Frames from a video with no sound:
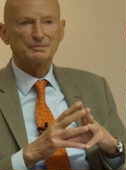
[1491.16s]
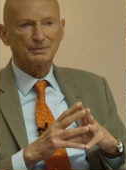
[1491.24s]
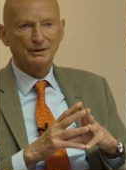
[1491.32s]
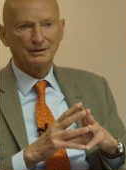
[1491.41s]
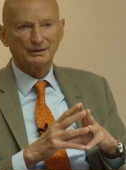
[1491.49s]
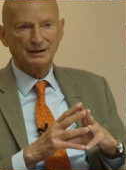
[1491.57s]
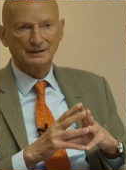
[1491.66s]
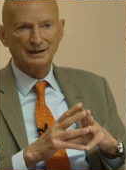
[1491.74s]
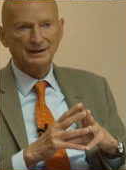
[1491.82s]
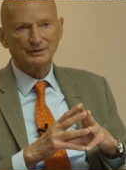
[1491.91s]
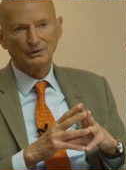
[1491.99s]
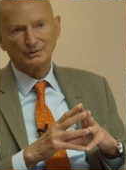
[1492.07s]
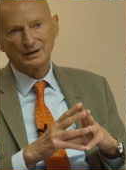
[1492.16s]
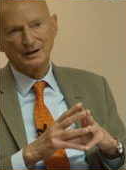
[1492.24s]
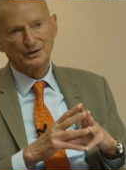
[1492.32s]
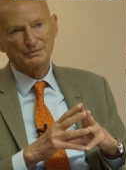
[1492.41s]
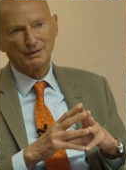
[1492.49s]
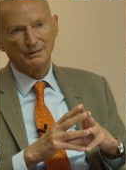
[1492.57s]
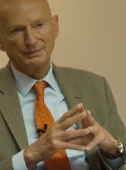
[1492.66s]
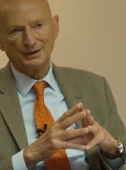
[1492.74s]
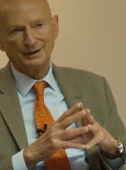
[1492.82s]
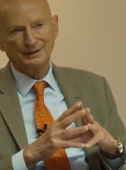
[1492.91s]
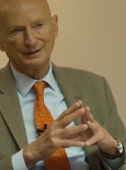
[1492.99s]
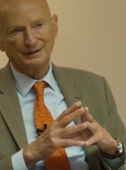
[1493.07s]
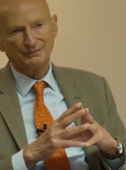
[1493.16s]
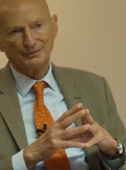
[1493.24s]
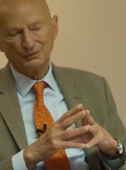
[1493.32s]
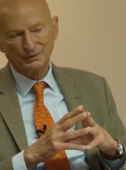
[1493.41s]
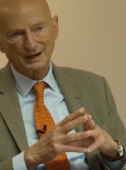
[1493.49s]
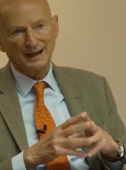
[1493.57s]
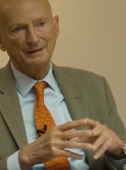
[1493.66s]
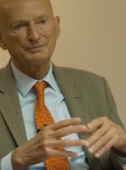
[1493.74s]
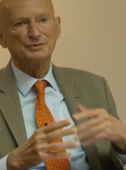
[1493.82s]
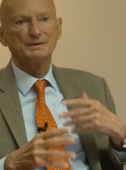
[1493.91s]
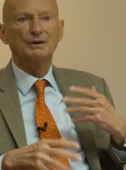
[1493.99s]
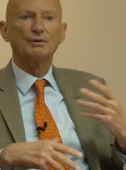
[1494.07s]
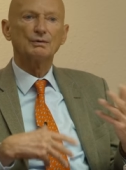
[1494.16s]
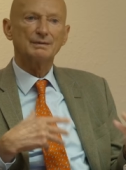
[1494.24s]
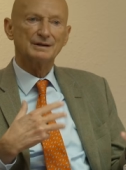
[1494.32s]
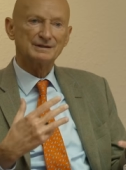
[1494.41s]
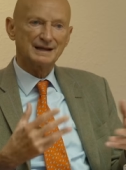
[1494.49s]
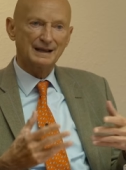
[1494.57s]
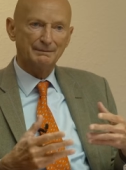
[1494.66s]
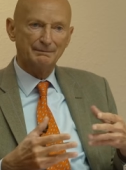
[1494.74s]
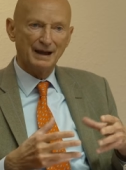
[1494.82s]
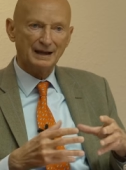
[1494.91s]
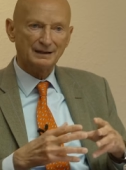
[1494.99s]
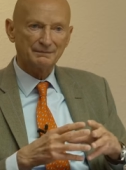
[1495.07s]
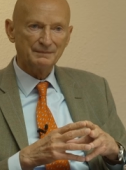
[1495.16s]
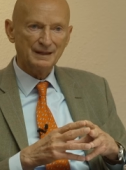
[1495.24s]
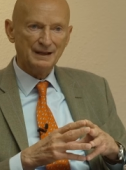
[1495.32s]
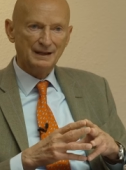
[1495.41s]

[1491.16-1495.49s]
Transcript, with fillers: uh, nearly totally expropriated a few times. We always came back.